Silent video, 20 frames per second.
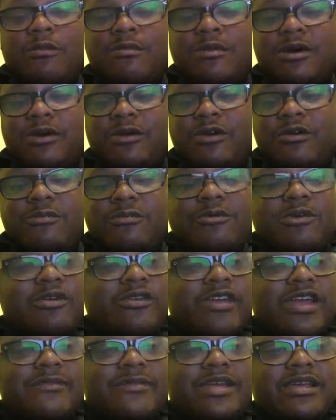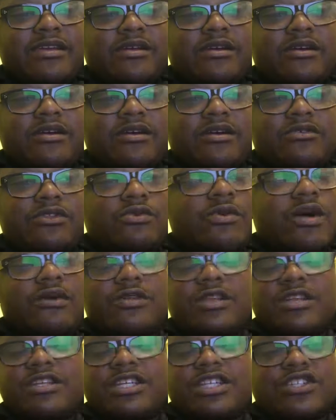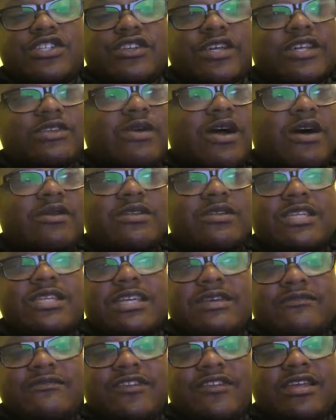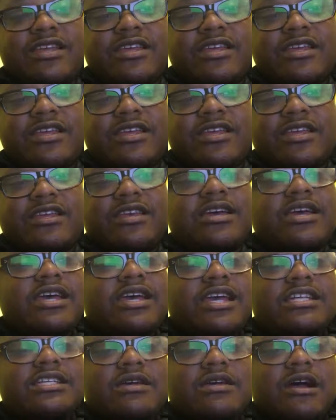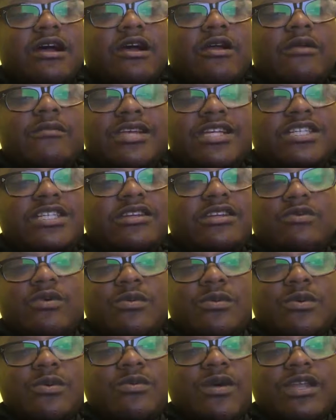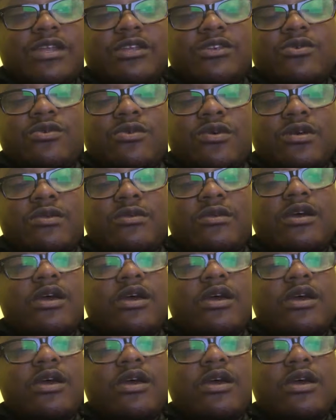low bono programming throughout the district, throughout the DMV is our mission and what we want to do.